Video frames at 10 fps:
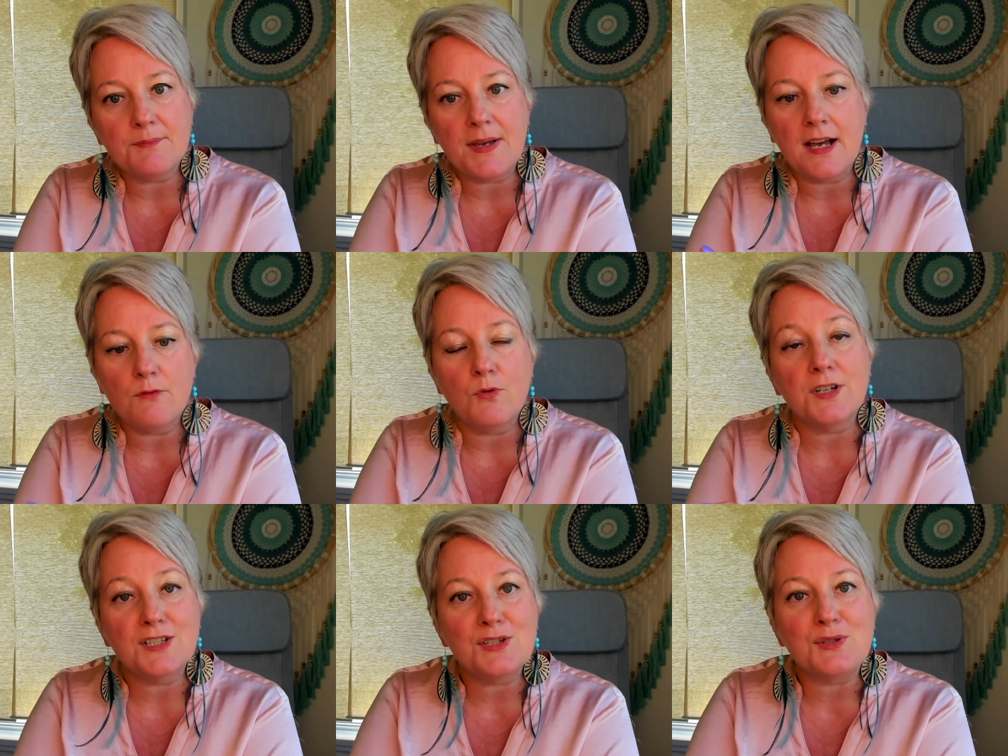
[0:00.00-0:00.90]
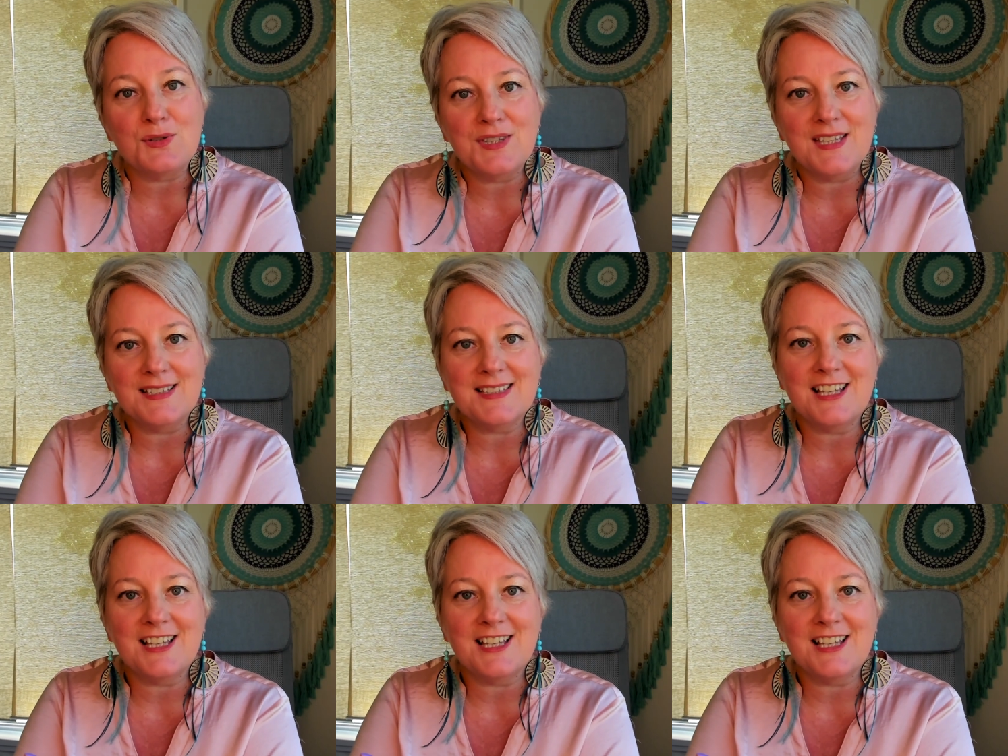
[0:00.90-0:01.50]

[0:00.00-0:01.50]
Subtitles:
about wanting to do things.